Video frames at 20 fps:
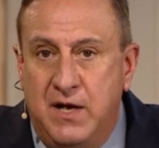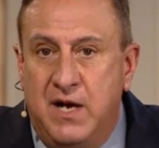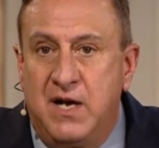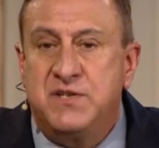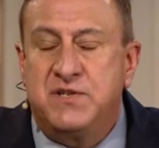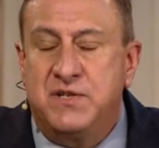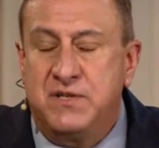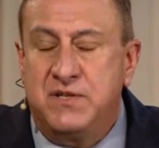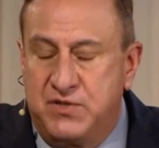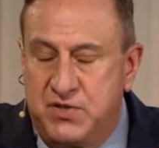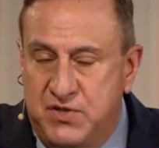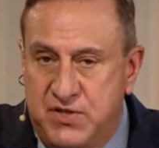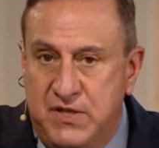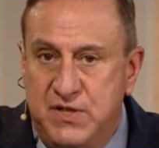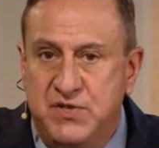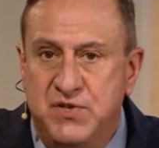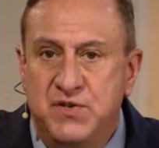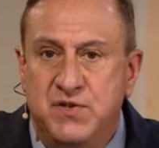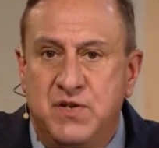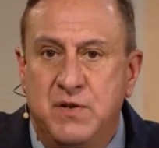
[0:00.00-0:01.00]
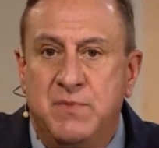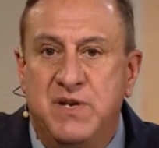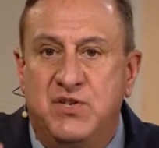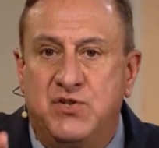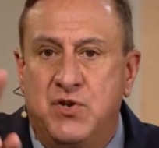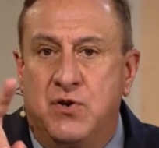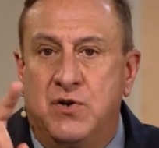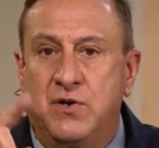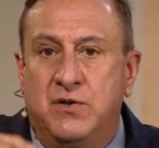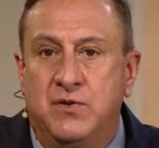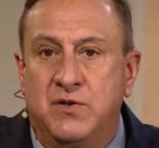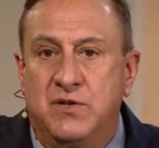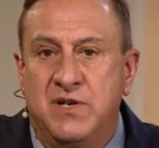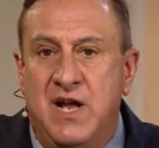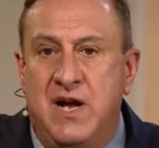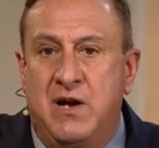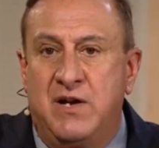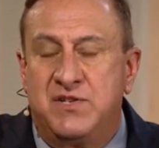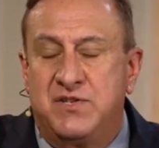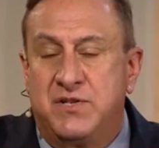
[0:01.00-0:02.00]
I said, just listen to me. Turn and look
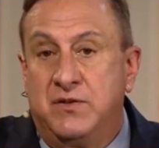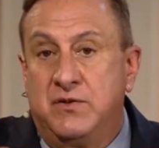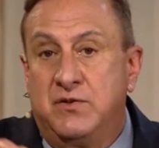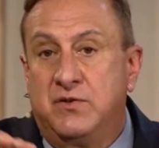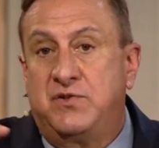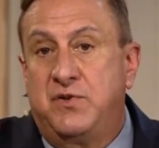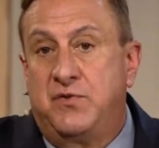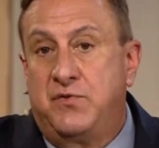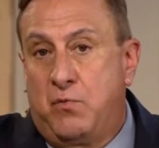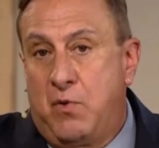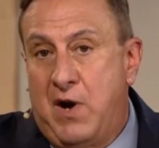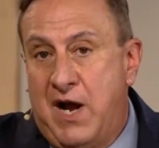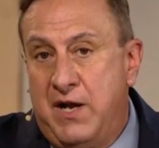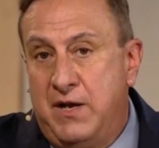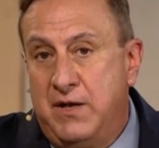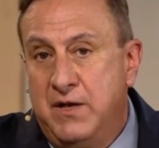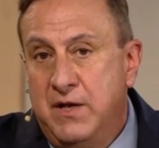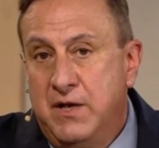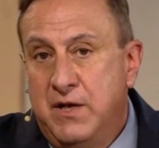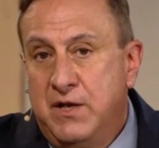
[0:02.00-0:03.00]
now. I said, look to the right.